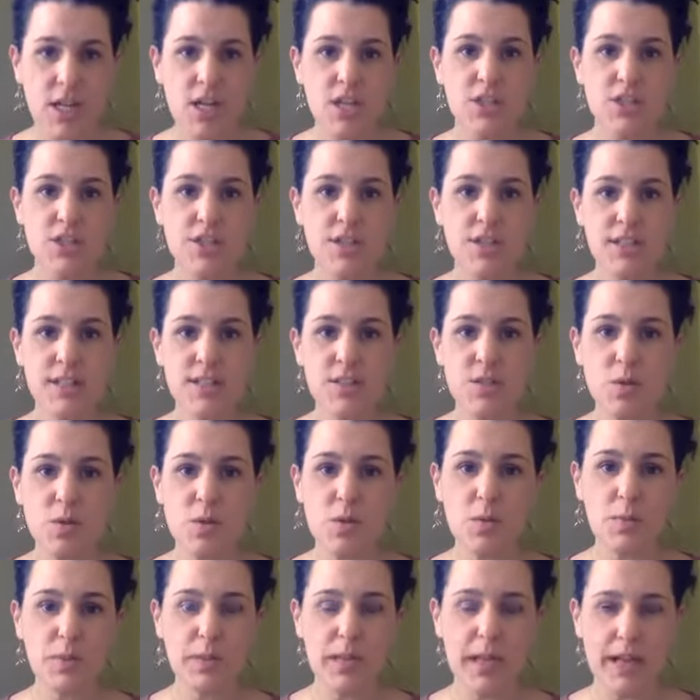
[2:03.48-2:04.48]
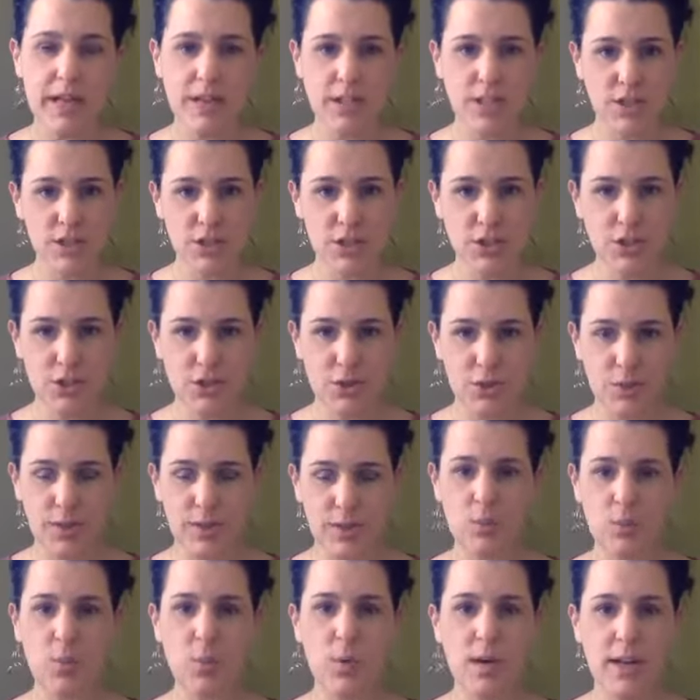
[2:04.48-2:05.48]
So this will apply to you
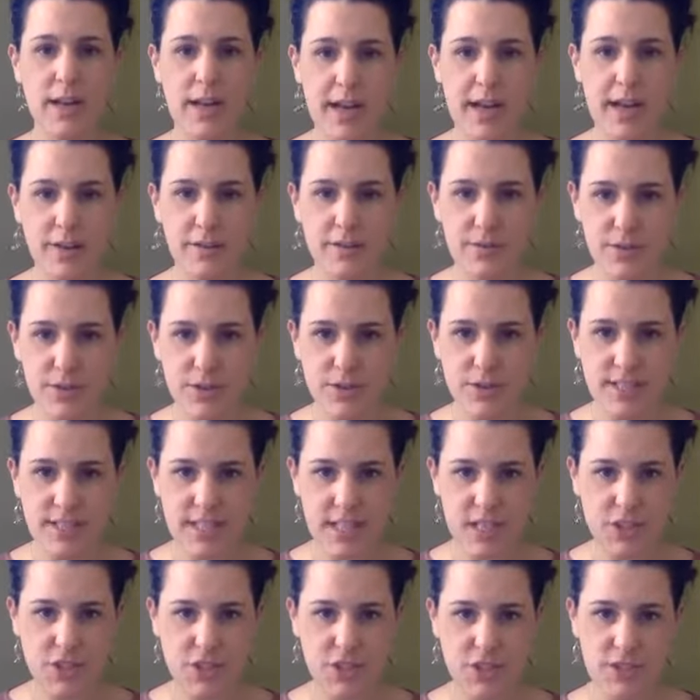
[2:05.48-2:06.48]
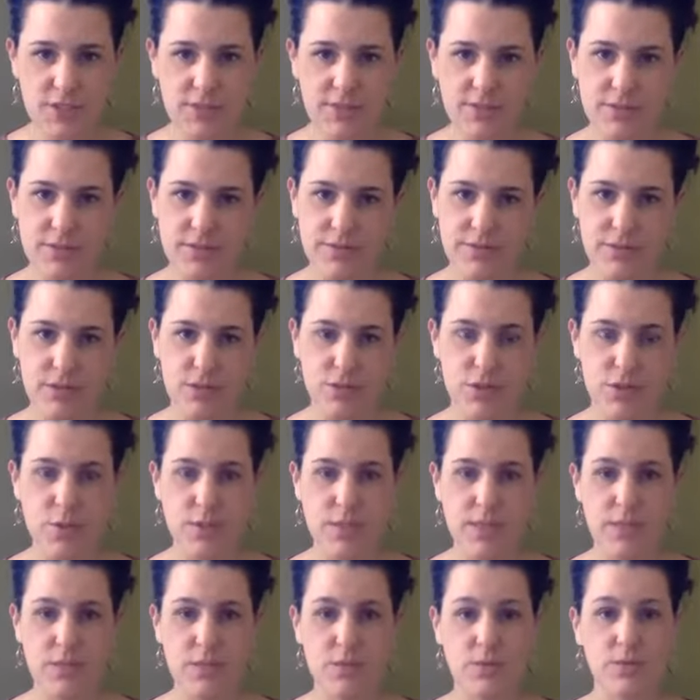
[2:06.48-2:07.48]
in whatever section of the Feng Shui
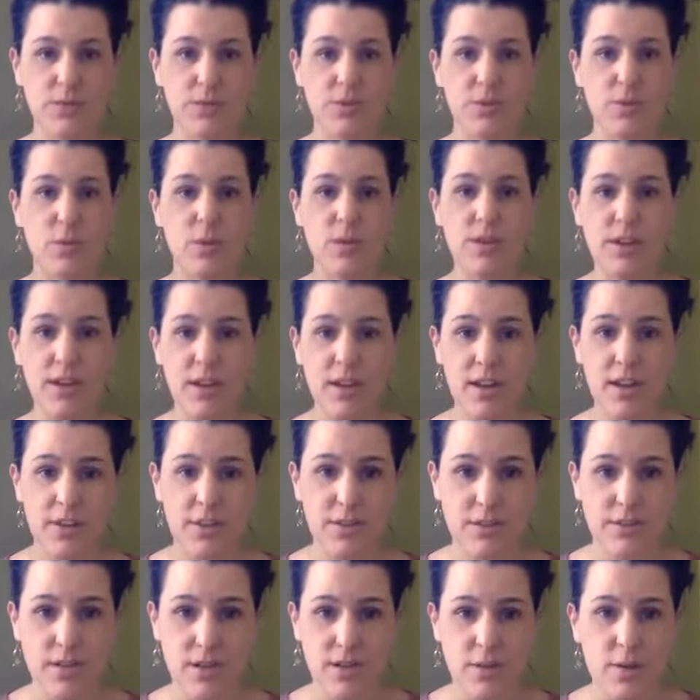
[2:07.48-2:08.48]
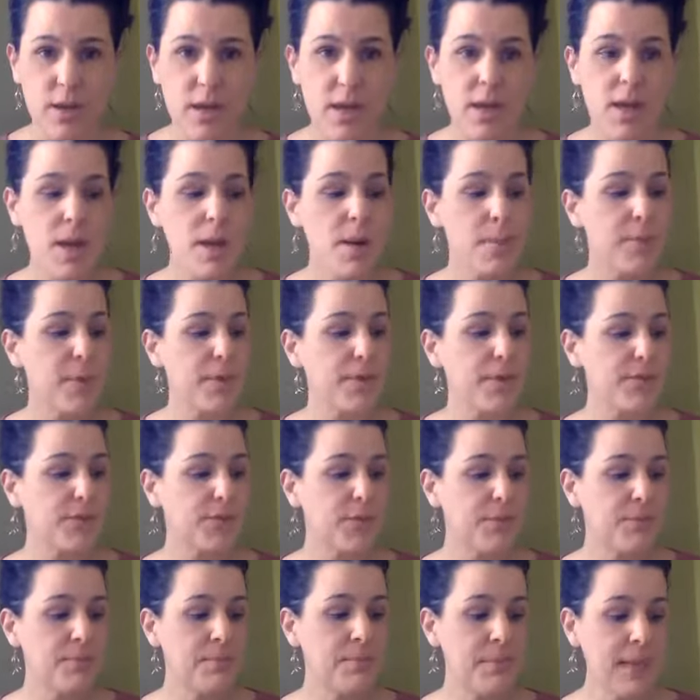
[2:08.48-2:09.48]
school you're working through. But
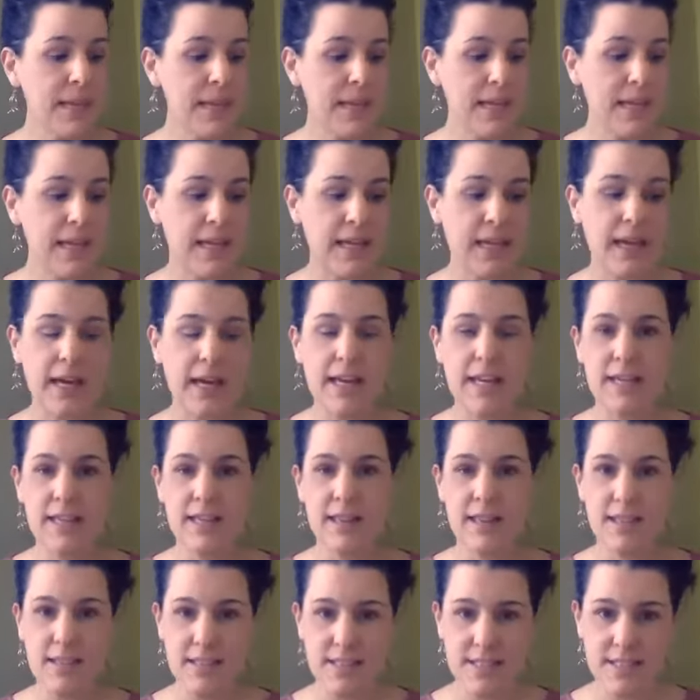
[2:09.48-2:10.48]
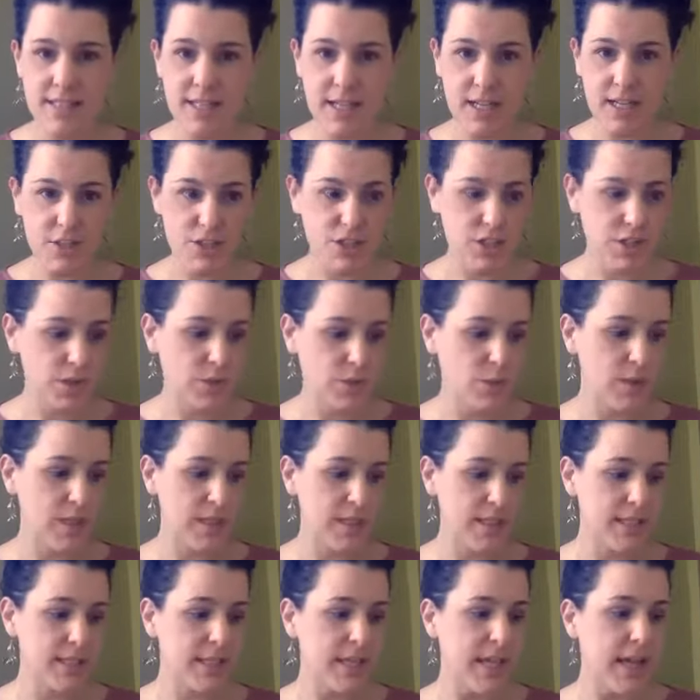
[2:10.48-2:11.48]
for me, in this section
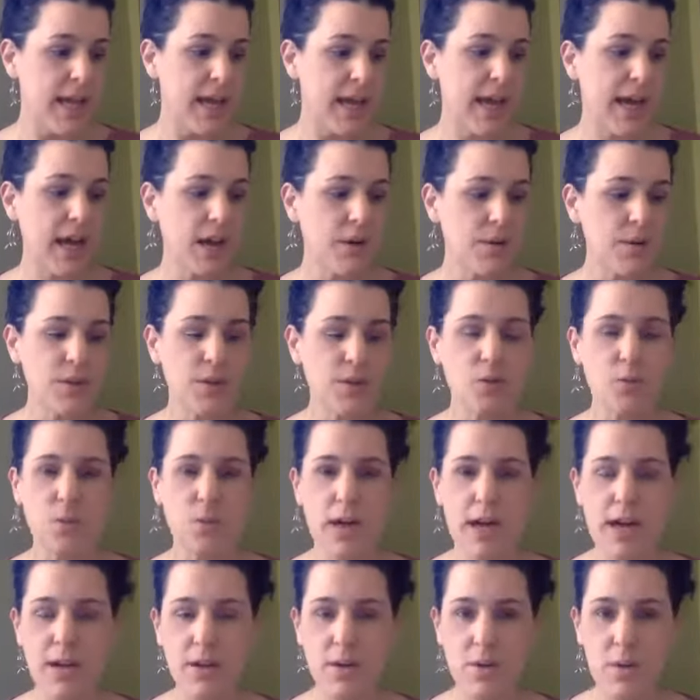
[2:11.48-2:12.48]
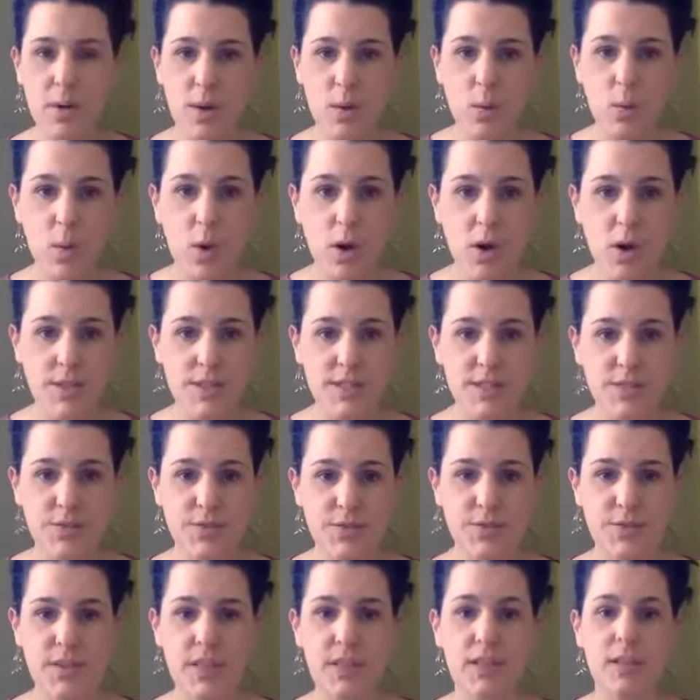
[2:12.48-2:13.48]
was, how do I want to
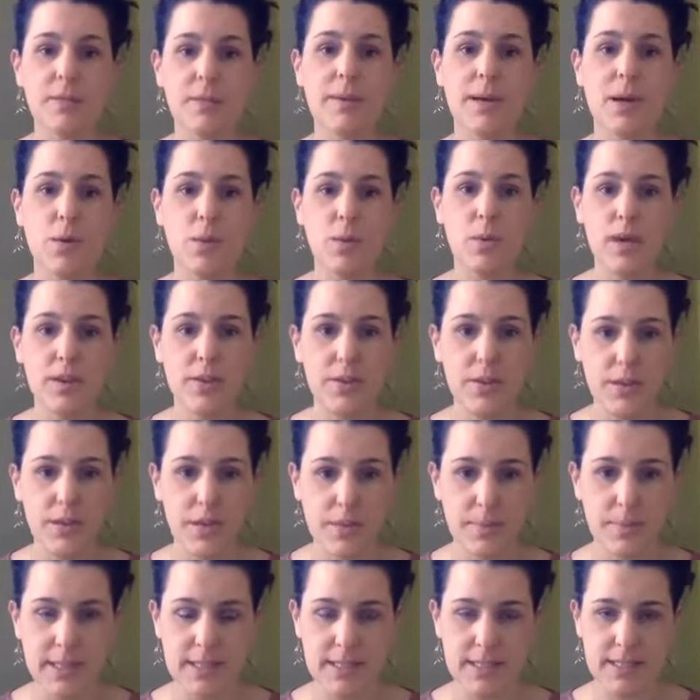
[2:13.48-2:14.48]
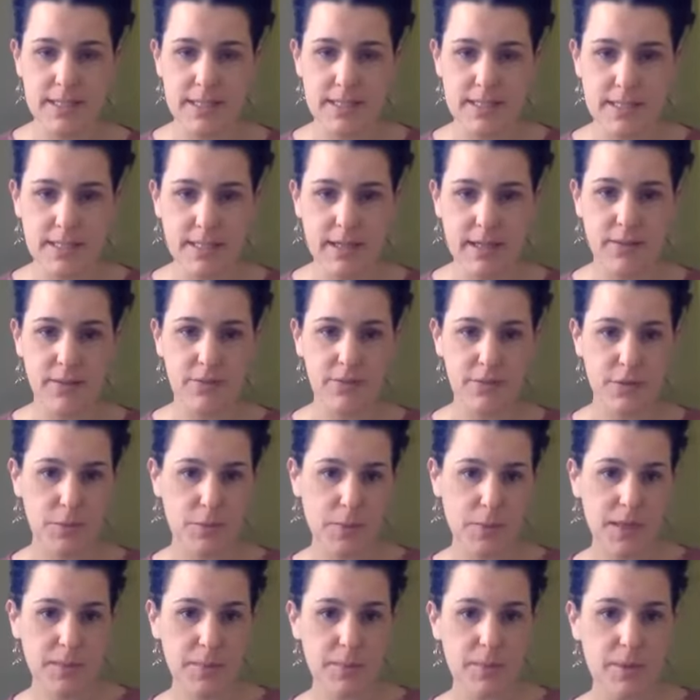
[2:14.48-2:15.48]
feel about wealth and abundance and helpful
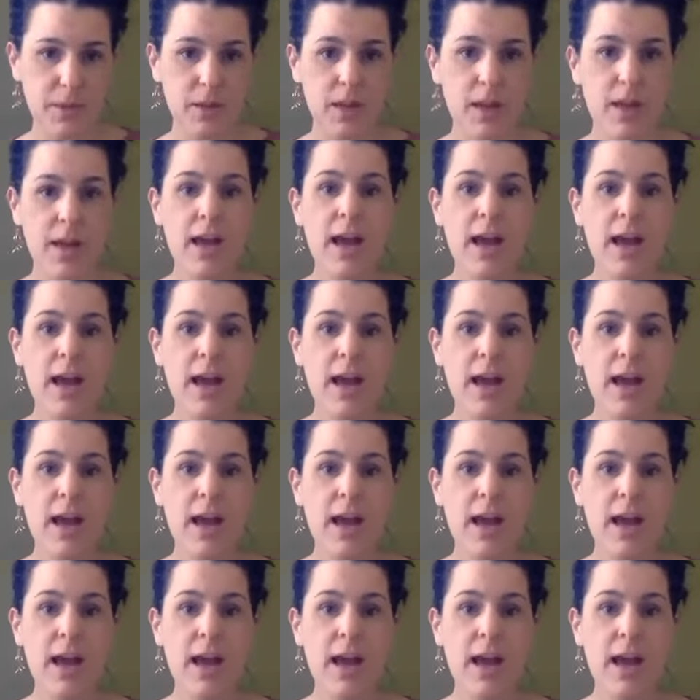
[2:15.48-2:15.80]
people?